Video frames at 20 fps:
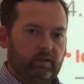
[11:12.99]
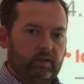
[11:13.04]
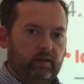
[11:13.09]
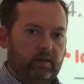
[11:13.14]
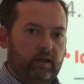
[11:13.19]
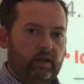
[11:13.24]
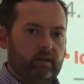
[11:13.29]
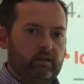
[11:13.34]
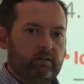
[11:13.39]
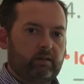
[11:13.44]

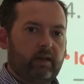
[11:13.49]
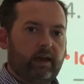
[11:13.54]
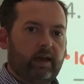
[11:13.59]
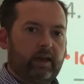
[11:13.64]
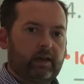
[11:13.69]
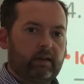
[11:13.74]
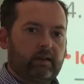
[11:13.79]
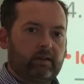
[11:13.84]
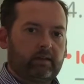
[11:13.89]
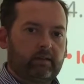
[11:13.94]
and you
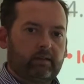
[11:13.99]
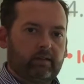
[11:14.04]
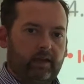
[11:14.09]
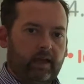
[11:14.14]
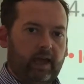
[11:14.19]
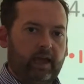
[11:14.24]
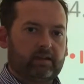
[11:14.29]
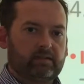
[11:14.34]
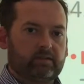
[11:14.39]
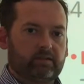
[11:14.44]
add
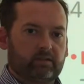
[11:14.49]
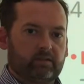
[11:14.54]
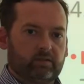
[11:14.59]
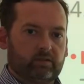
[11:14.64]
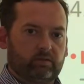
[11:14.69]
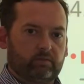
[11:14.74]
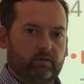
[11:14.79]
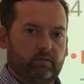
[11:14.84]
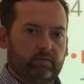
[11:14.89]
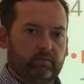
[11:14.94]
acid
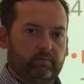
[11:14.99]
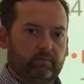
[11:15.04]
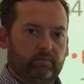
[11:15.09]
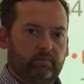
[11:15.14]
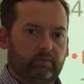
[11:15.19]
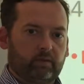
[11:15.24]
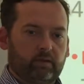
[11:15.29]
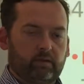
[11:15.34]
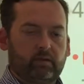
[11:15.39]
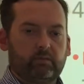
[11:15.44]
to it,
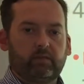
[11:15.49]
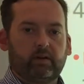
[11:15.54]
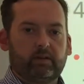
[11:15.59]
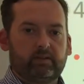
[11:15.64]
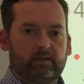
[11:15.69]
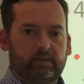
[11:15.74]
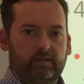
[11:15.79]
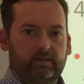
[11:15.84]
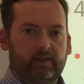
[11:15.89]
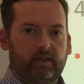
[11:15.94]
you might
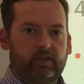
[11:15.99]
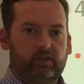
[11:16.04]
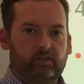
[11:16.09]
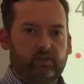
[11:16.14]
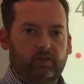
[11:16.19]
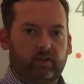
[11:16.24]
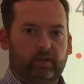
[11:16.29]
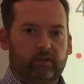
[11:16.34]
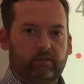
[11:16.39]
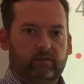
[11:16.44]

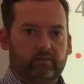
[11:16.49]
denature